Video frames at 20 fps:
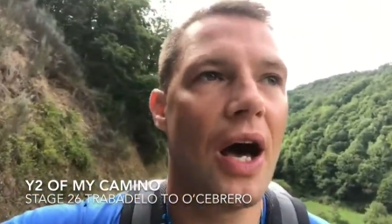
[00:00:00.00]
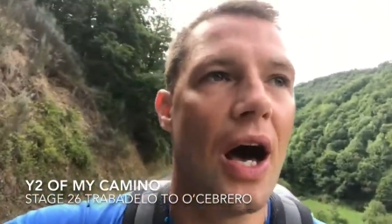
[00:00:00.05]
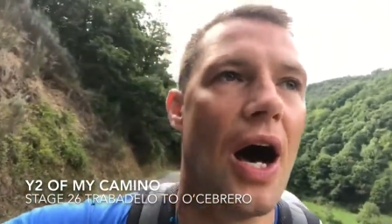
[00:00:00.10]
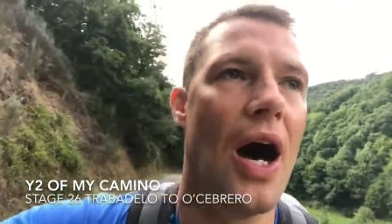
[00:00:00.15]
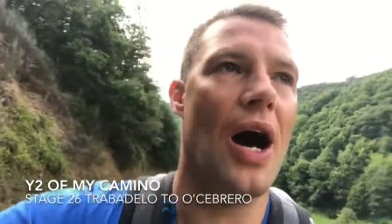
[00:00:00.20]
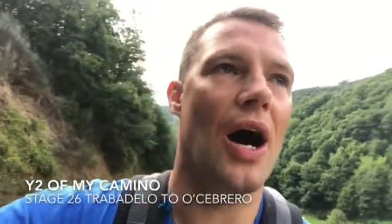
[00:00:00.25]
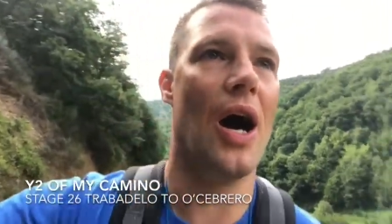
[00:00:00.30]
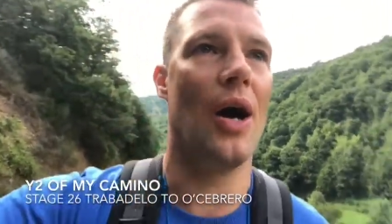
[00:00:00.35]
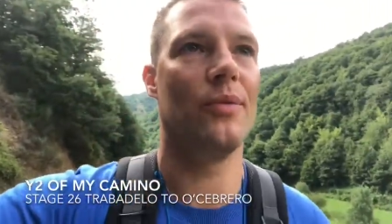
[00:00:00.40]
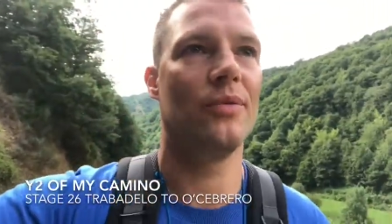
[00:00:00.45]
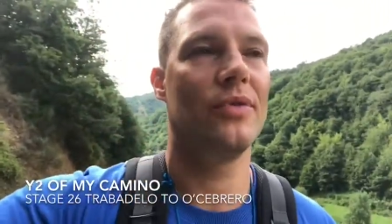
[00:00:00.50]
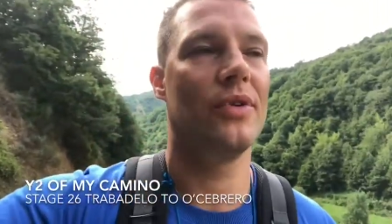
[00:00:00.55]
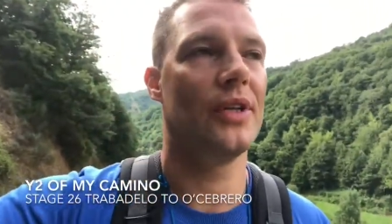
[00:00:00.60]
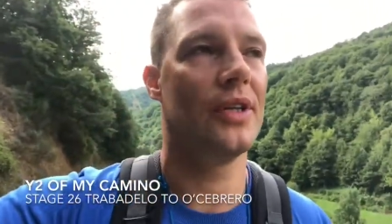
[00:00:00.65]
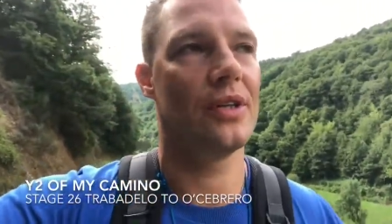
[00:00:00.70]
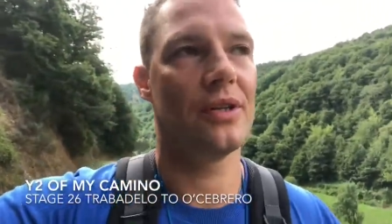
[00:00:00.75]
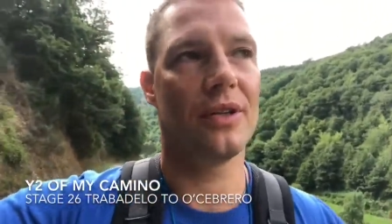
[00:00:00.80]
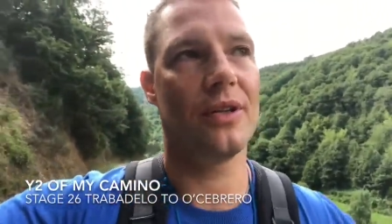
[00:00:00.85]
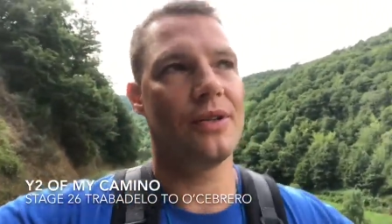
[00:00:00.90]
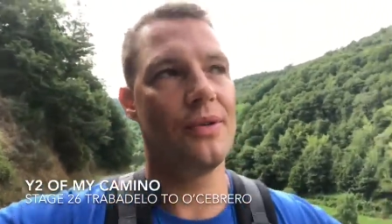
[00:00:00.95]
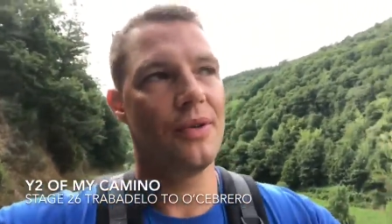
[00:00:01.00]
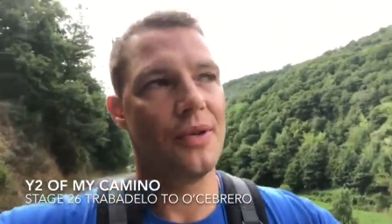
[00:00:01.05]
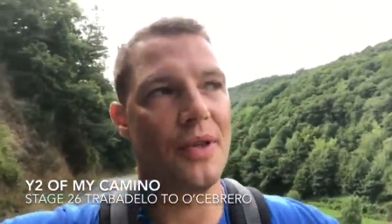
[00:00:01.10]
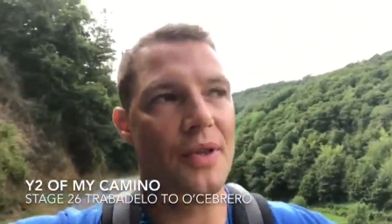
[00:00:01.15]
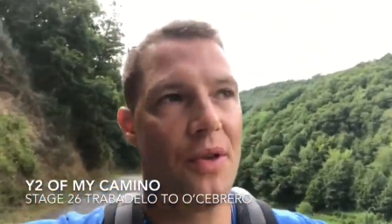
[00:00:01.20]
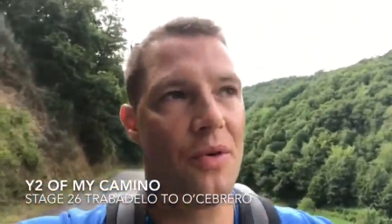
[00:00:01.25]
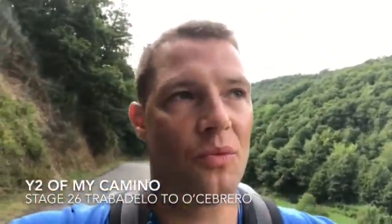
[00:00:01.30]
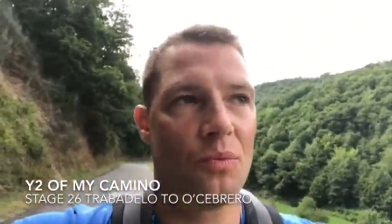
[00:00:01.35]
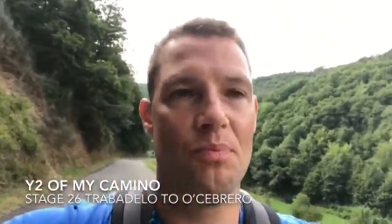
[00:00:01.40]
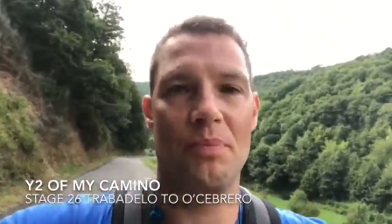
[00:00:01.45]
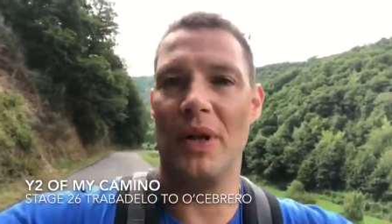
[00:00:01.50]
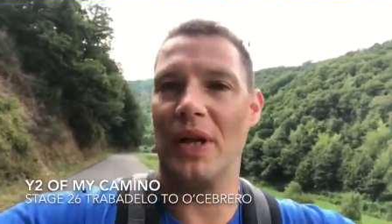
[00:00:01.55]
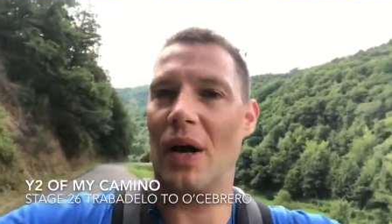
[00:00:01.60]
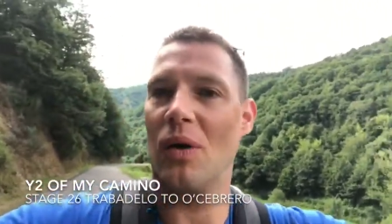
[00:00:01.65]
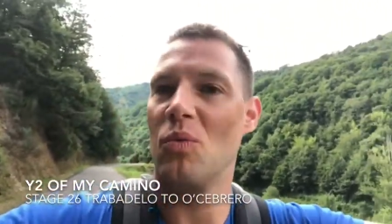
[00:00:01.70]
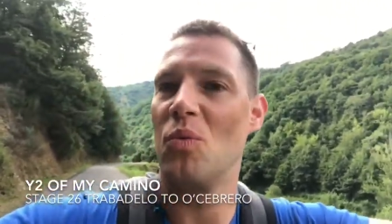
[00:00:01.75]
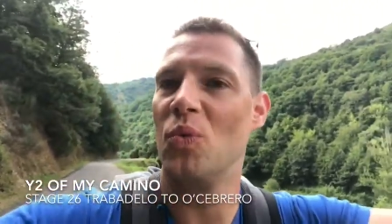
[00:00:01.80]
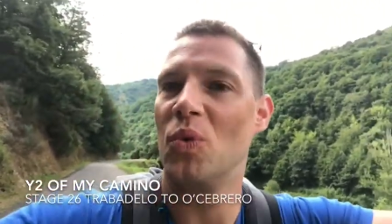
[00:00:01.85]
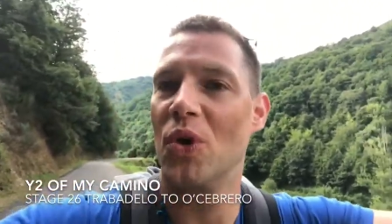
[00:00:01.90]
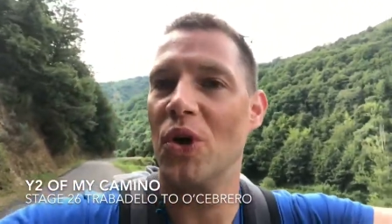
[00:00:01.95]
um, with a little bit
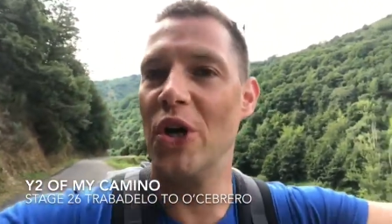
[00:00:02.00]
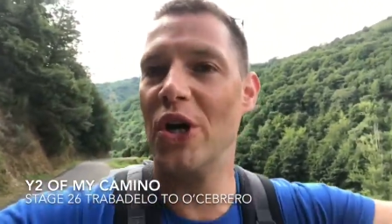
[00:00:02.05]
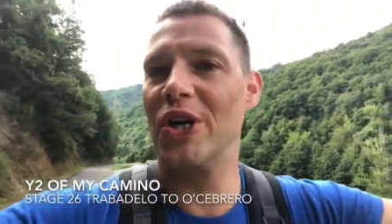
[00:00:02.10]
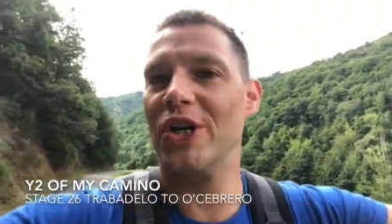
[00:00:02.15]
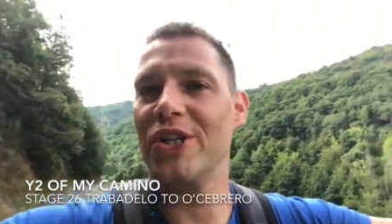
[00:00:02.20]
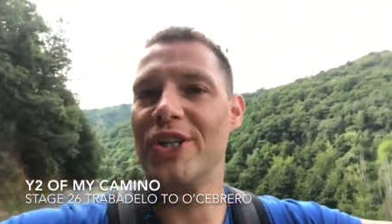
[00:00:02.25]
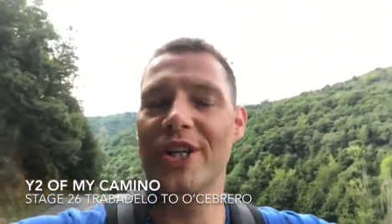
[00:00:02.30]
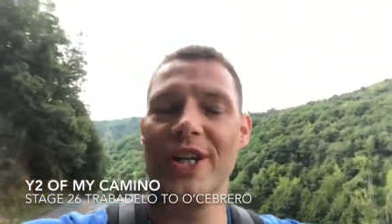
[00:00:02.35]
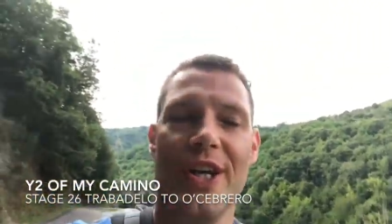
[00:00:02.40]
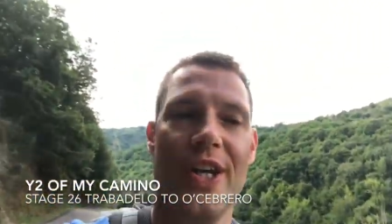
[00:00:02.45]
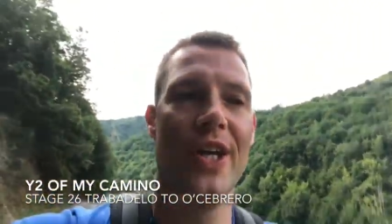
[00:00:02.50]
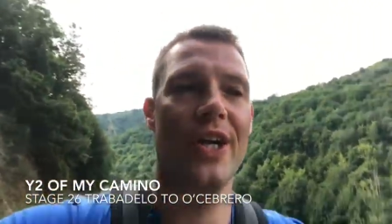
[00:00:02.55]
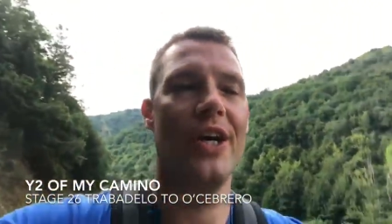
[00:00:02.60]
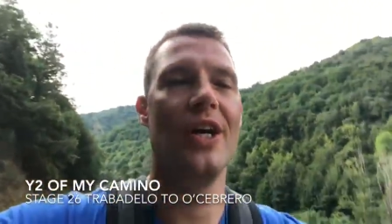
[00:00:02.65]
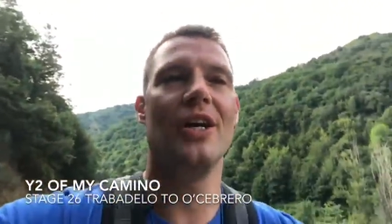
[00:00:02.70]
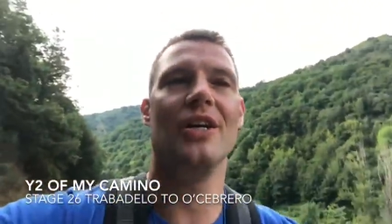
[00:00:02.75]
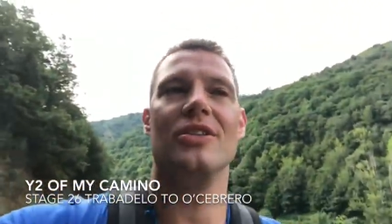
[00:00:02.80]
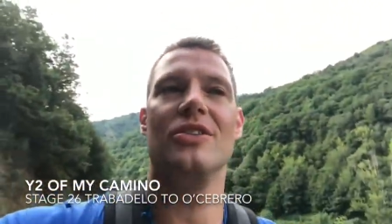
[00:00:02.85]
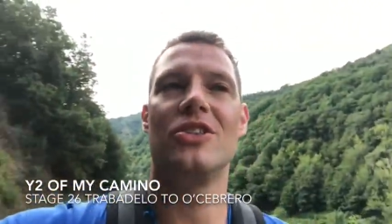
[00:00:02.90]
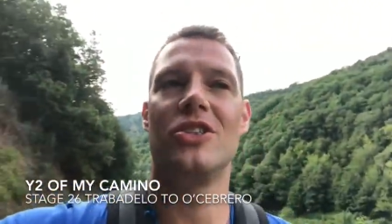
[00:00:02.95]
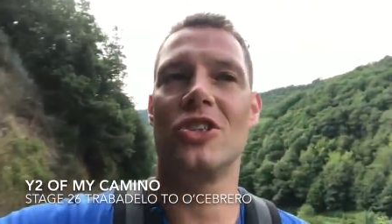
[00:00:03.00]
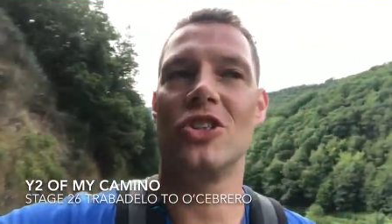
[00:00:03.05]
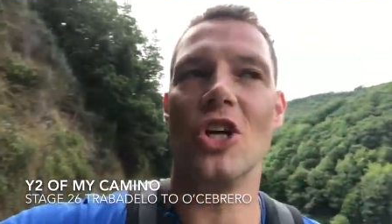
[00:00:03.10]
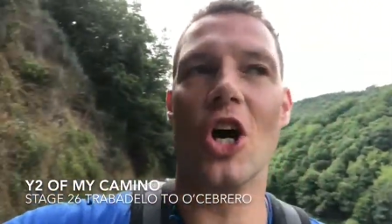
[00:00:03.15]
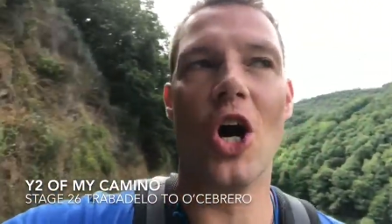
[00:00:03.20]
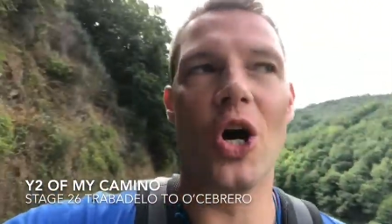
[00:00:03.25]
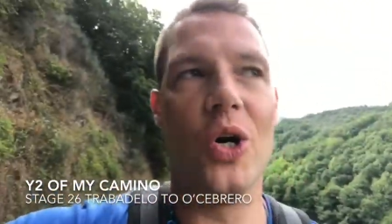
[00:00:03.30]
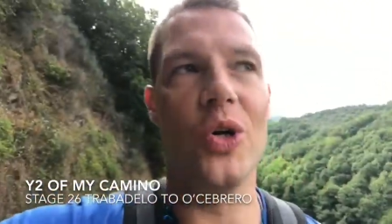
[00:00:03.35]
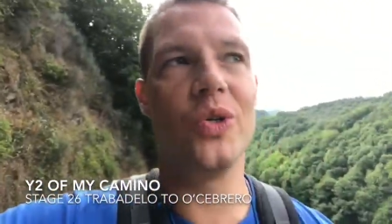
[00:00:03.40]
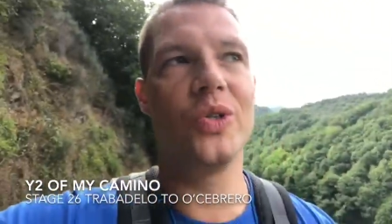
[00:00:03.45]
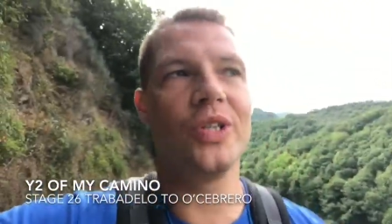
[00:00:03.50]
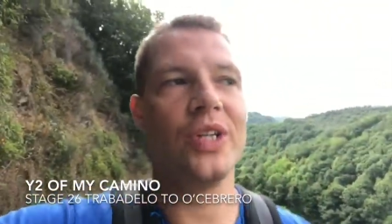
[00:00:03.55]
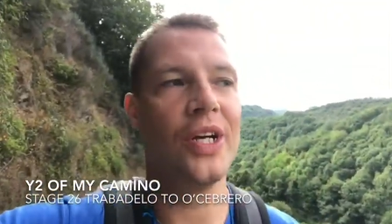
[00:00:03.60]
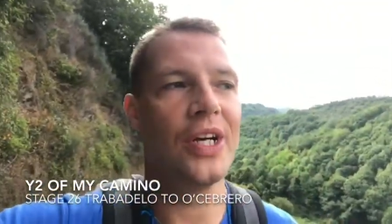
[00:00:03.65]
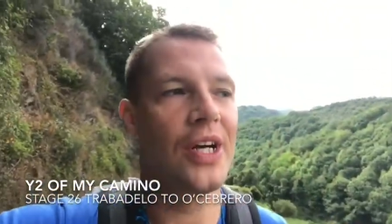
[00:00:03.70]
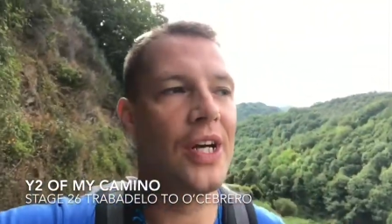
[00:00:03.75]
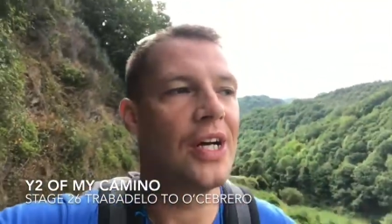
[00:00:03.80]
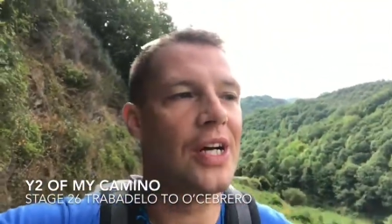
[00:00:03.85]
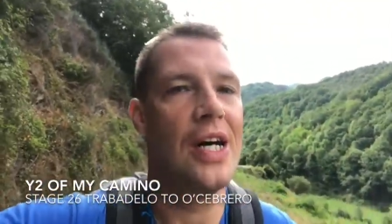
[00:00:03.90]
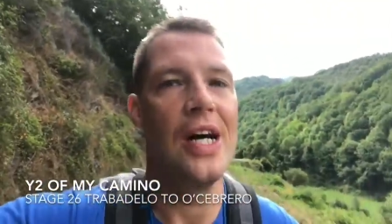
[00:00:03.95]
of wood and stone,
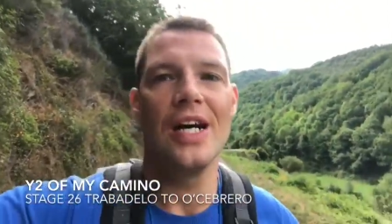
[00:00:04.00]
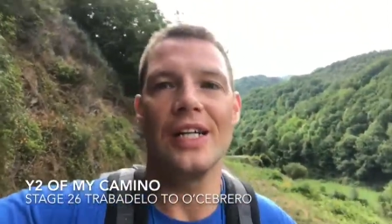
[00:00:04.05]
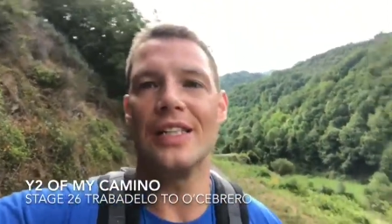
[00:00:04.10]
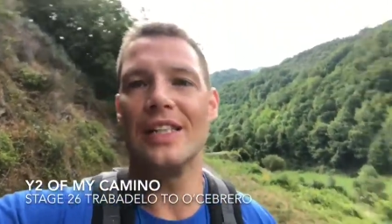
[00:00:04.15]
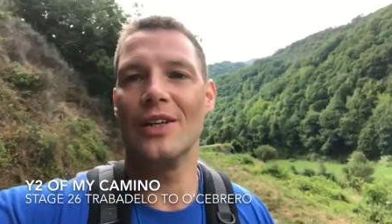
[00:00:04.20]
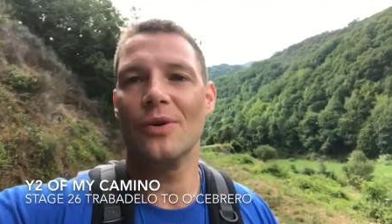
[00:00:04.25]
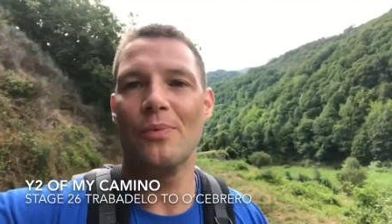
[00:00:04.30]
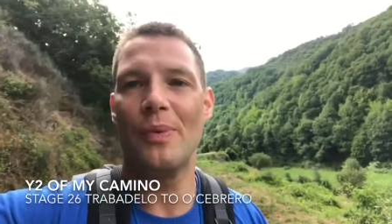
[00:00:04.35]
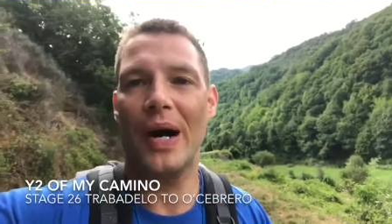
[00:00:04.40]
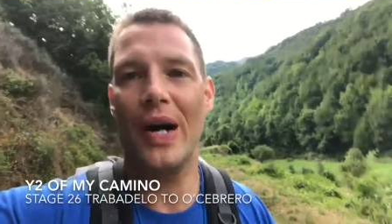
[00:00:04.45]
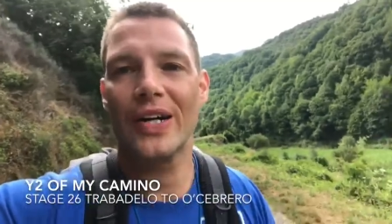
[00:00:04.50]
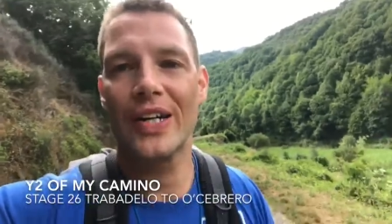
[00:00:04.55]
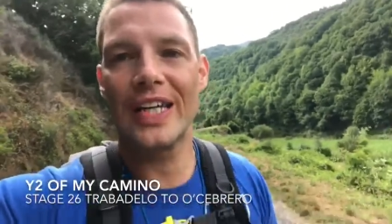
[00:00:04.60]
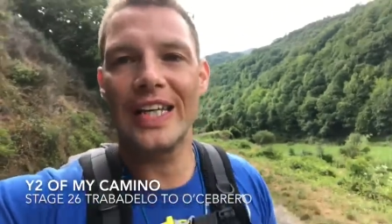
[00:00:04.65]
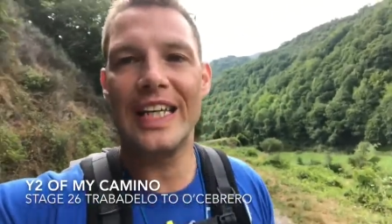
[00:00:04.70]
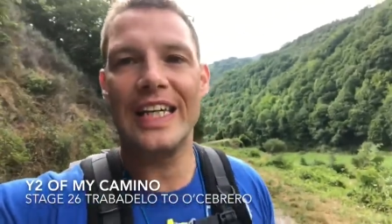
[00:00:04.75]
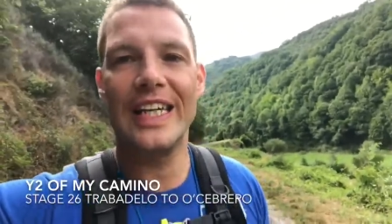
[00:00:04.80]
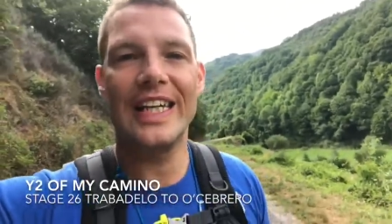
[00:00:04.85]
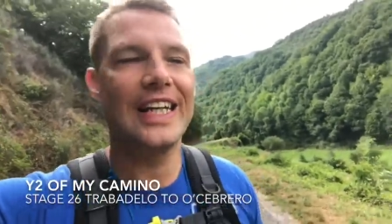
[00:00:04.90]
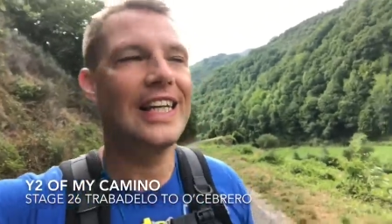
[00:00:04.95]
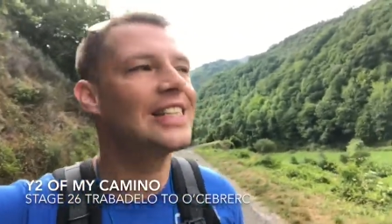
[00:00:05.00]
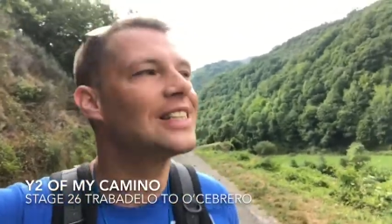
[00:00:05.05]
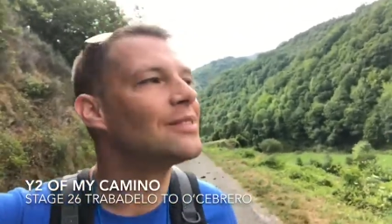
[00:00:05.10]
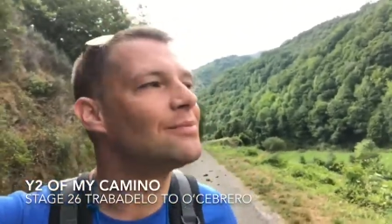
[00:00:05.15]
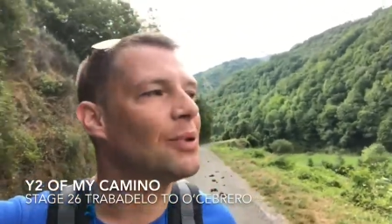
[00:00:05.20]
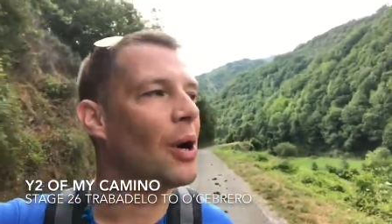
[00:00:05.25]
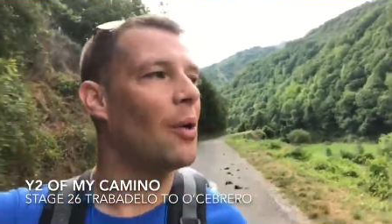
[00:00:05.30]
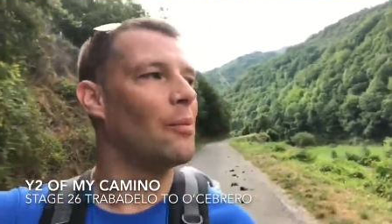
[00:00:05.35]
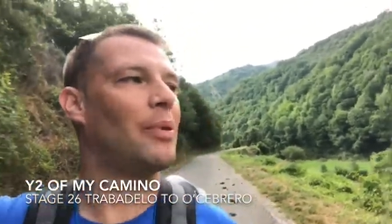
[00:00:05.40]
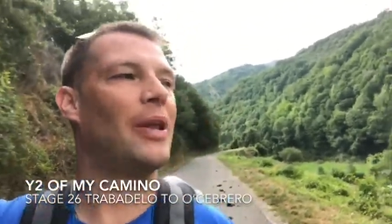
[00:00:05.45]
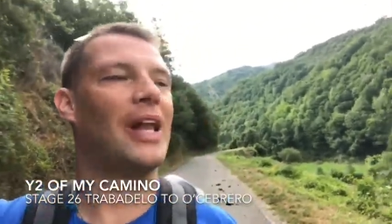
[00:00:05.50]
and little balconies and pot